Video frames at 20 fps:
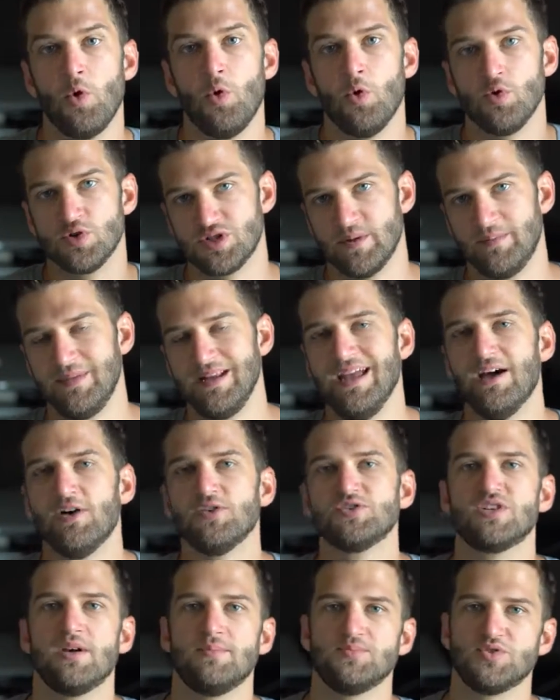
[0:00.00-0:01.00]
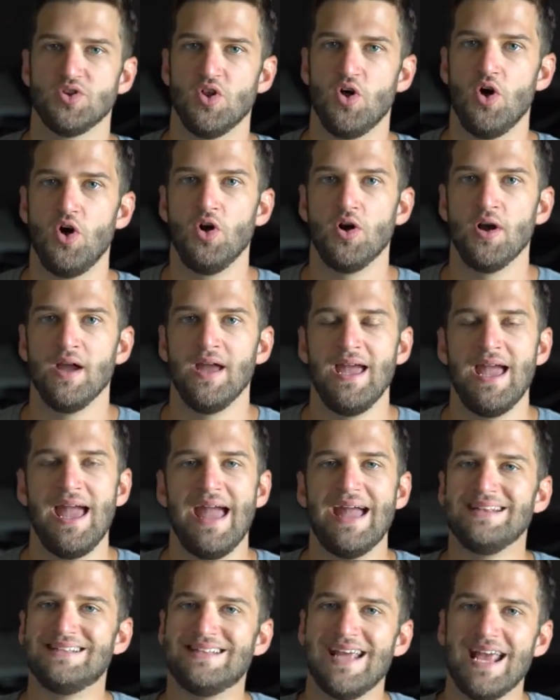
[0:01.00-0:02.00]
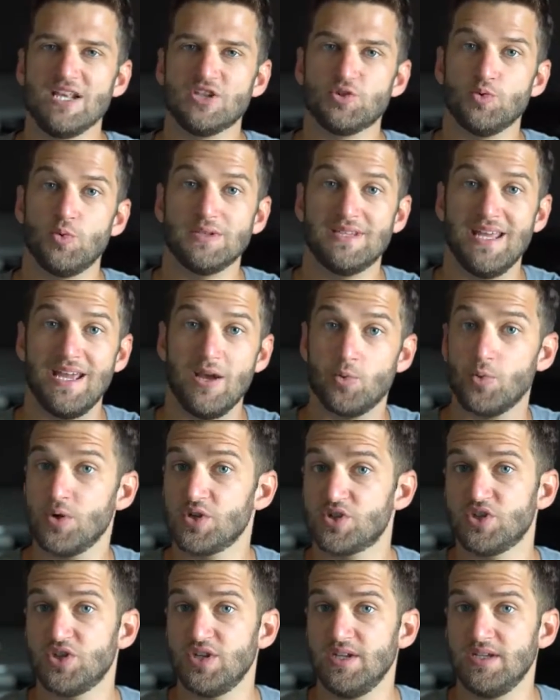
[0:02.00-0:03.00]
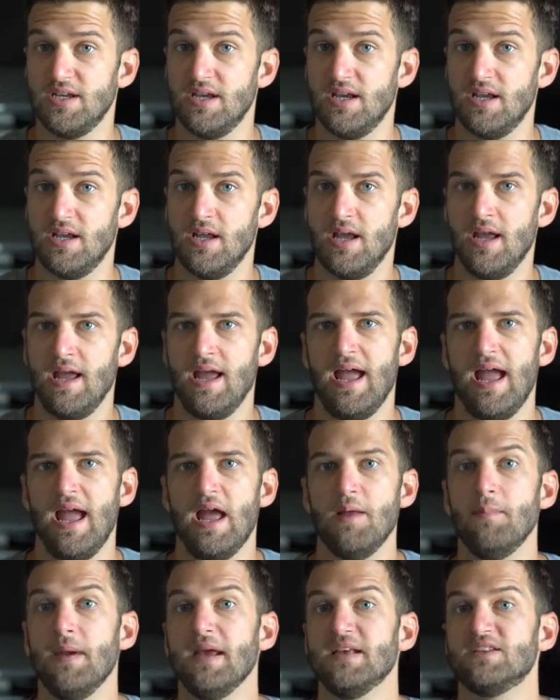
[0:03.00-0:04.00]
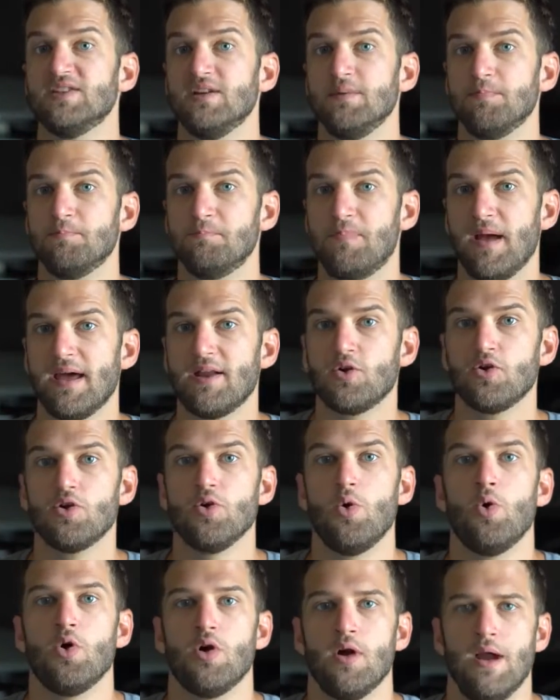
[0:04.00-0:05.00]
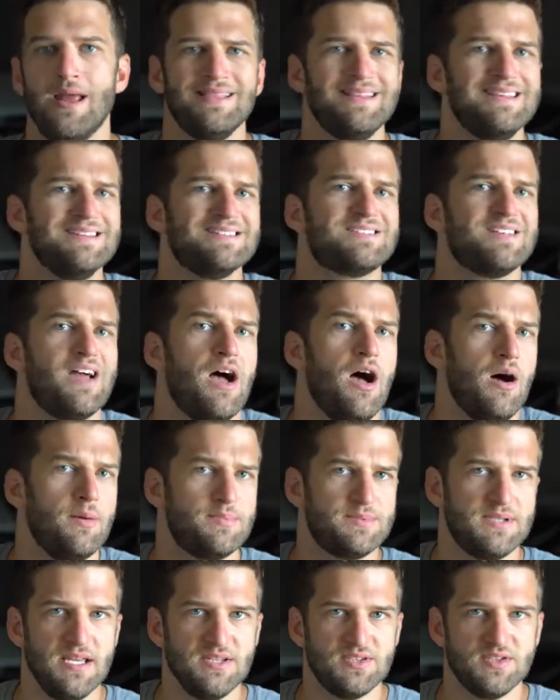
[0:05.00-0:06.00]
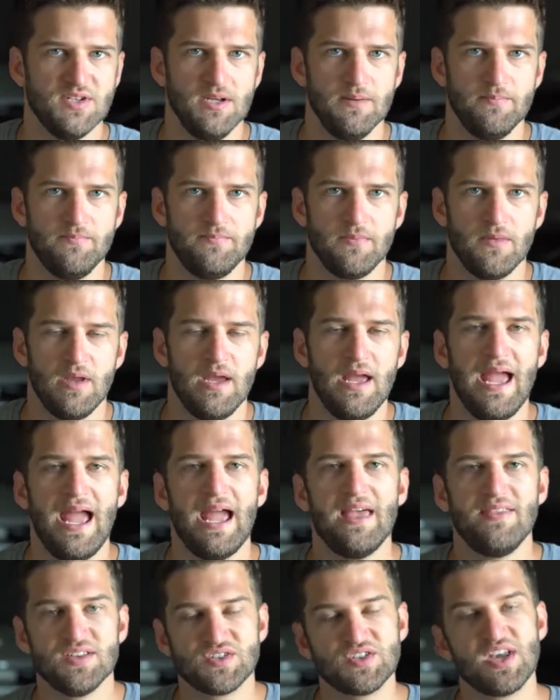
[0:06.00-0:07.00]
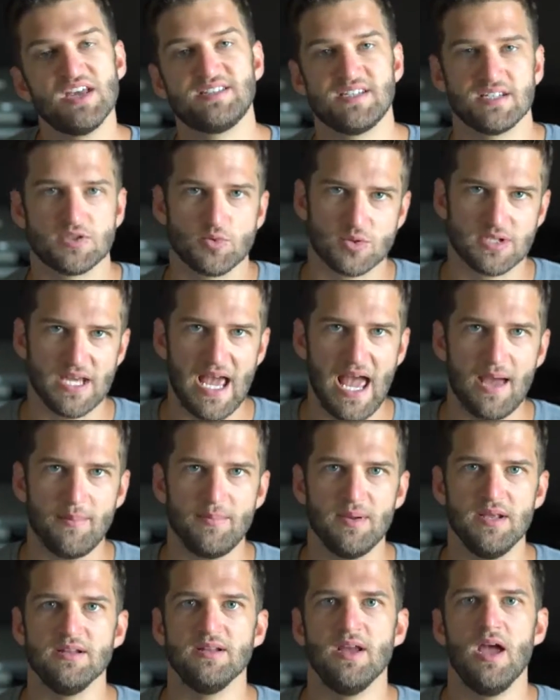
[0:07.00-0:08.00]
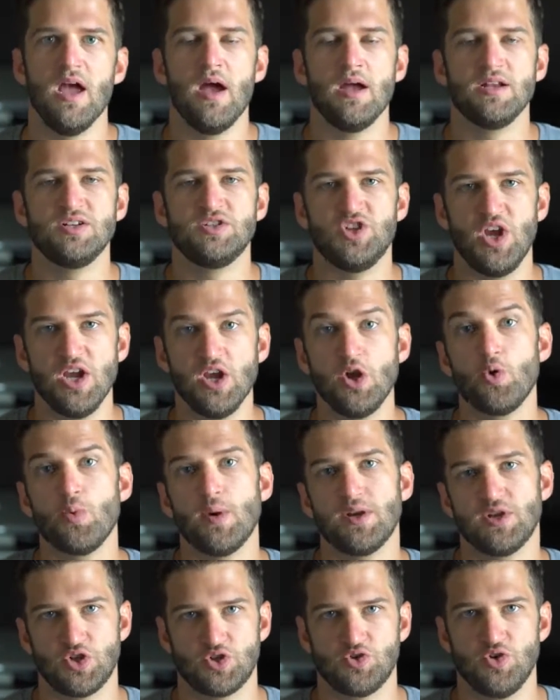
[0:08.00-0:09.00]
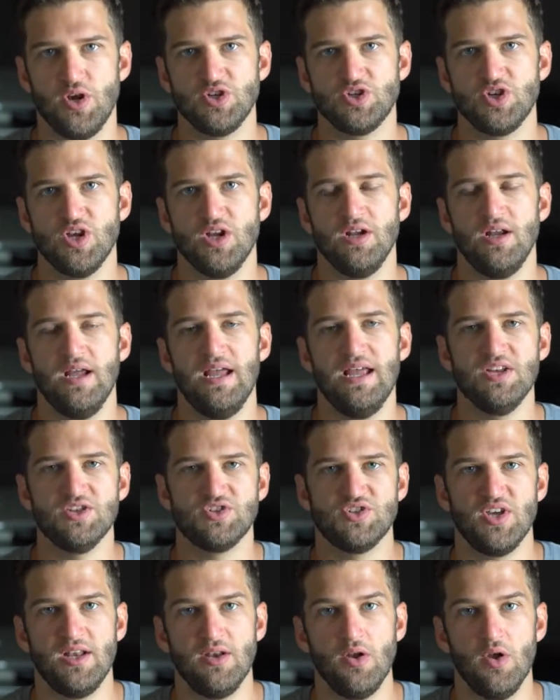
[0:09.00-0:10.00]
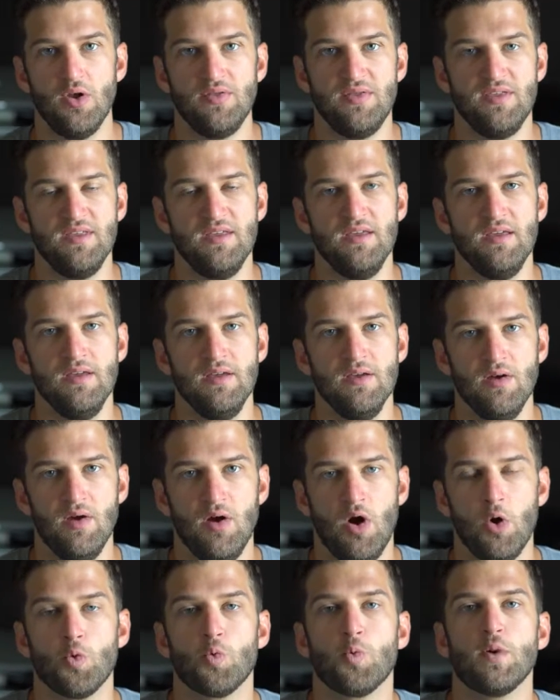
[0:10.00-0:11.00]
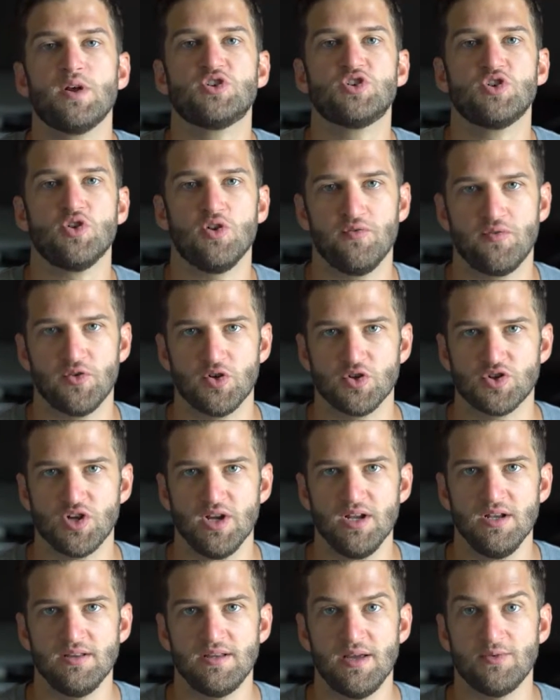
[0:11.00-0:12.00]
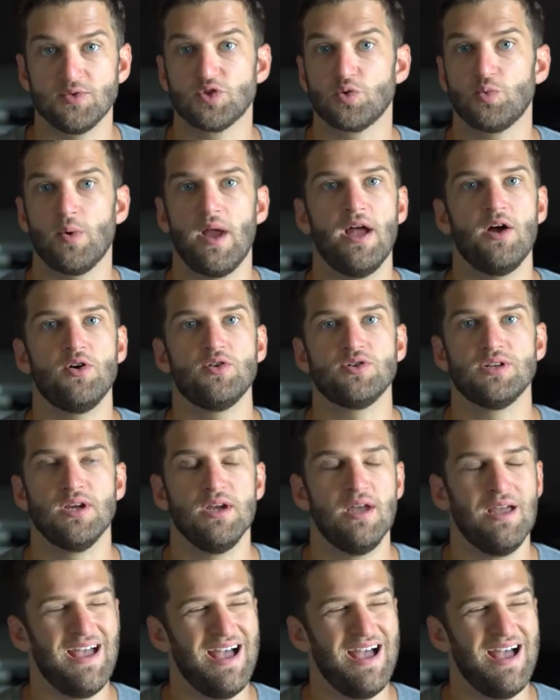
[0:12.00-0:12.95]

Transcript: or somebody else comes along and takes what they originally did and makes it better, or at least updates it. In this case, that's what's happened. Django registration is in the original version that was around,